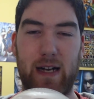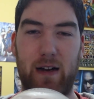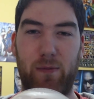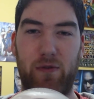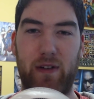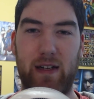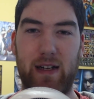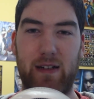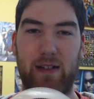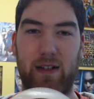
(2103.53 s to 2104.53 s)
movie
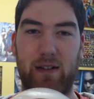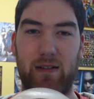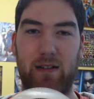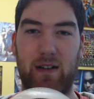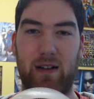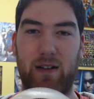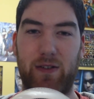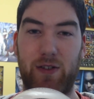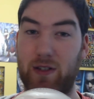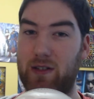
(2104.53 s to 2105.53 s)
until
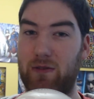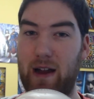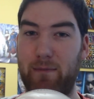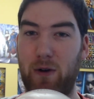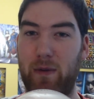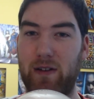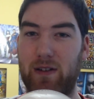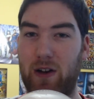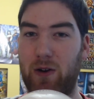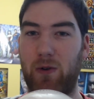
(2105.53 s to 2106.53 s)
just the right moment.
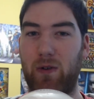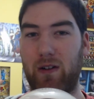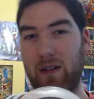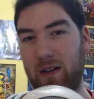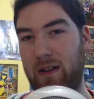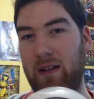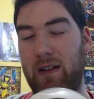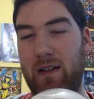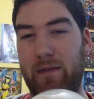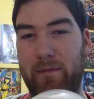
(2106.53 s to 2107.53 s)
Oh,
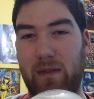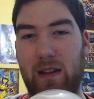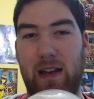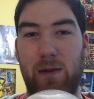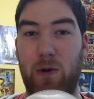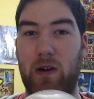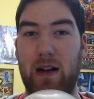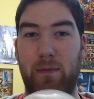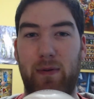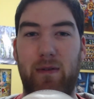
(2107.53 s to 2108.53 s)
he woke
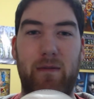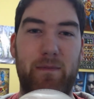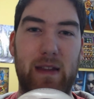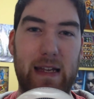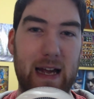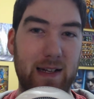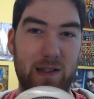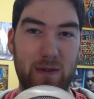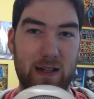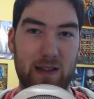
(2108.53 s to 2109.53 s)
up. He has
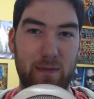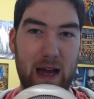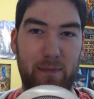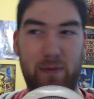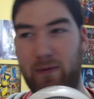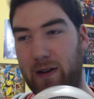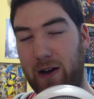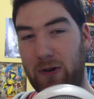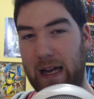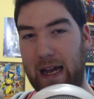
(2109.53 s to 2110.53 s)
the rest of the map.
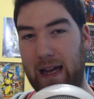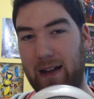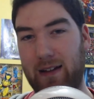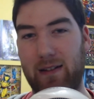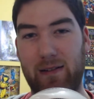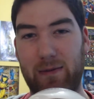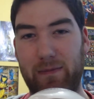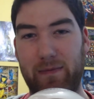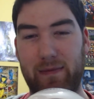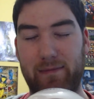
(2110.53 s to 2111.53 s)
Okay.
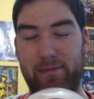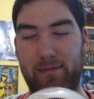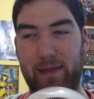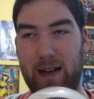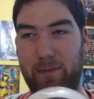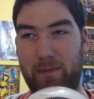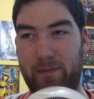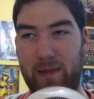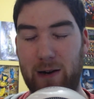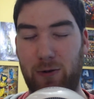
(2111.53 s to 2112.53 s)
That
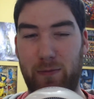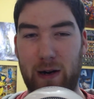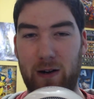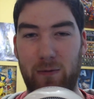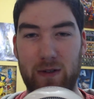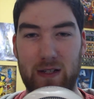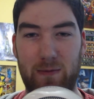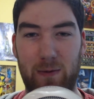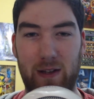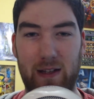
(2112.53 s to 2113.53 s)
whole part was
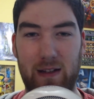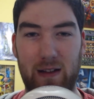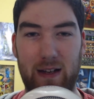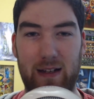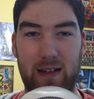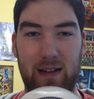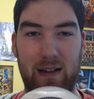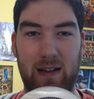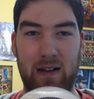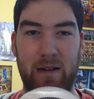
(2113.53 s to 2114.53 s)
really like
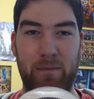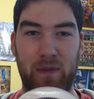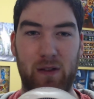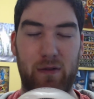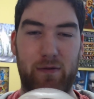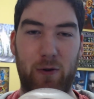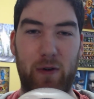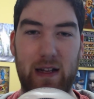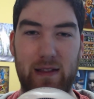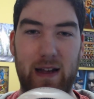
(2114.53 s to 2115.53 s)
thrown
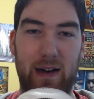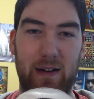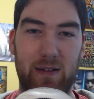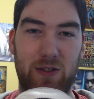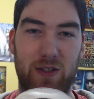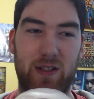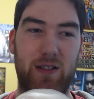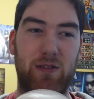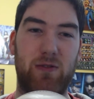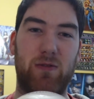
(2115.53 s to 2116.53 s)
in there just
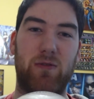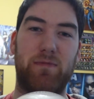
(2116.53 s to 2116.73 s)
to